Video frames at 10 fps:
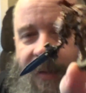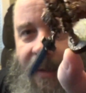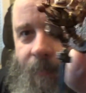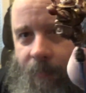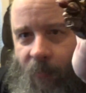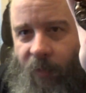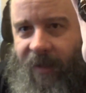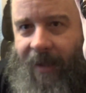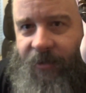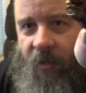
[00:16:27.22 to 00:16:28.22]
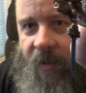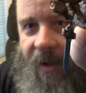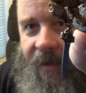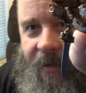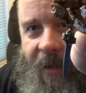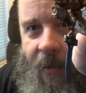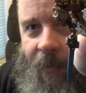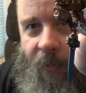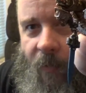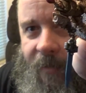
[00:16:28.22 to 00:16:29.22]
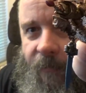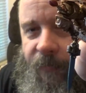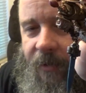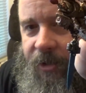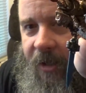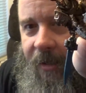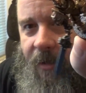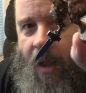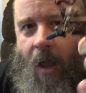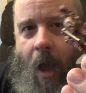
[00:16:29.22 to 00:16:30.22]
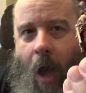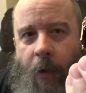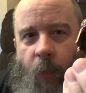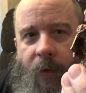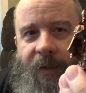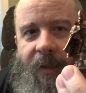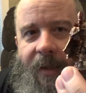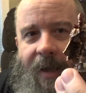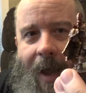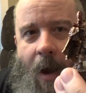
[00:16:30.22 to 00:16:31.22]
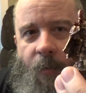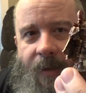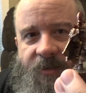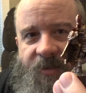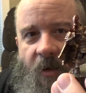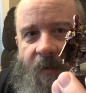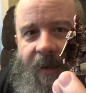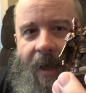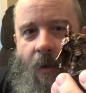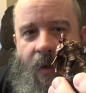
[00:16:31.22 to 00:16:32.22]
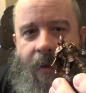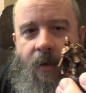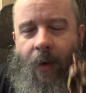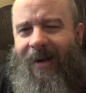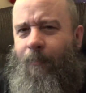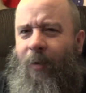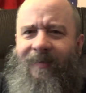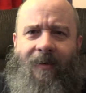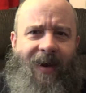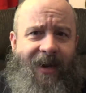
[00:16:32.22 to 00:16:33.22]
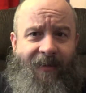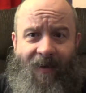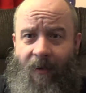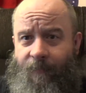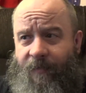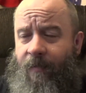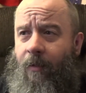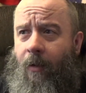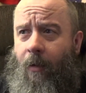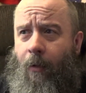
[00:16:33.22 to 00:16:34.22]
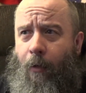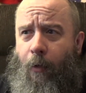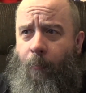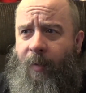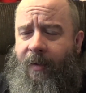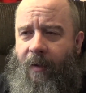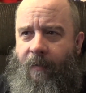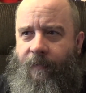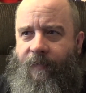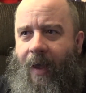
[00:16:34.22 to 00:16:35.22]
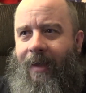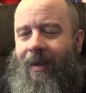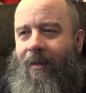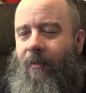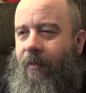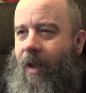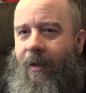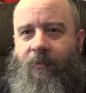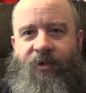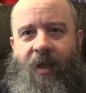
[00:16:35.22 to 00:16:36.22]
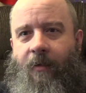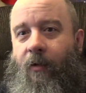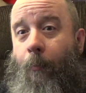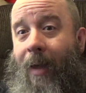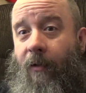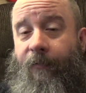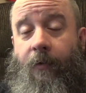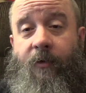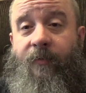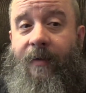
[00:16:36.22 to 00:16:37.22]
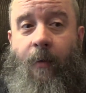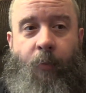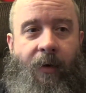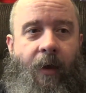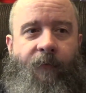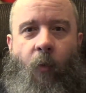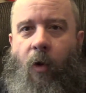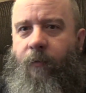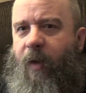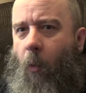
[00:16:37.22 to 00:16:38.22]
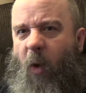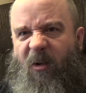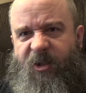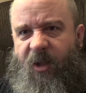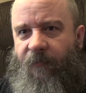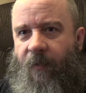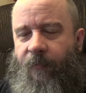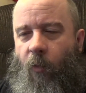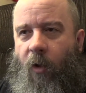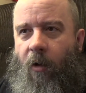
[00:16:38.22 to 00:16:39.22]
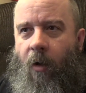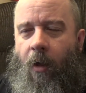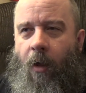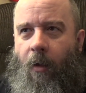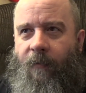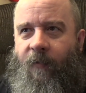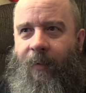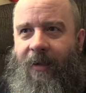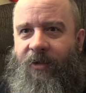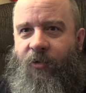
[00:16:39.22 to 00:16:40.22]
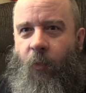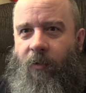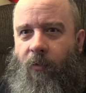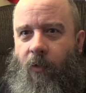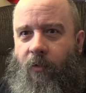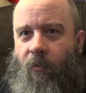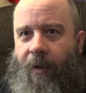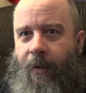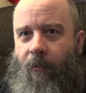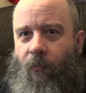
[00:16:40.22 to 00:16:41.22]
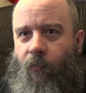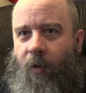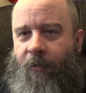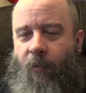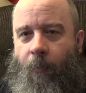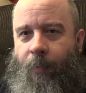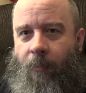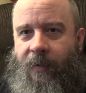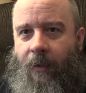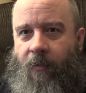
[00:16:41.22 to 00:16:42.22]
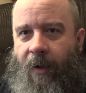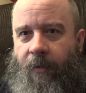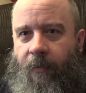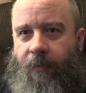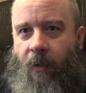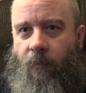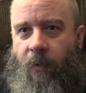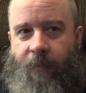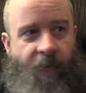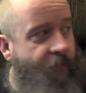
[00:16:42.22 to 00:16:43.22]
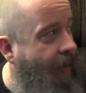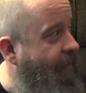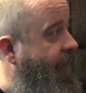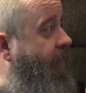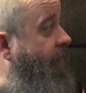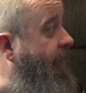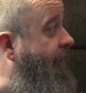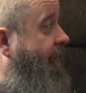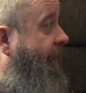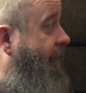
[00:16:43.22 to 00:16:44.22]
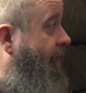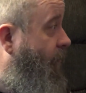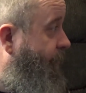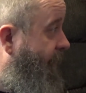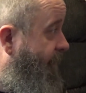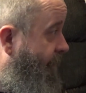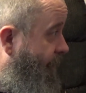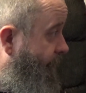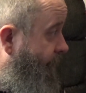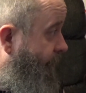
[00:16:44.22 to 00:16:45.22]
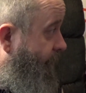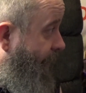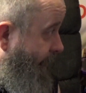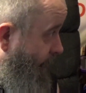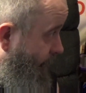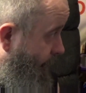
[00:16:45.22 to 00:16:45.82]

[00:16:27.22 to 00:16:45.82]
theme with the Astrogranite, you know, and the Reclan Flesh Shade. I really like how that's turning out. And no, I didn't put down any tufts because, I understand on a battlefield you've got debris everywhere, you've got weird stuff everywhere. To me, it just wouldn't look great running through a bombed out crater and, oh, look, there's grass. Can you leave that light alone, please? Thank you.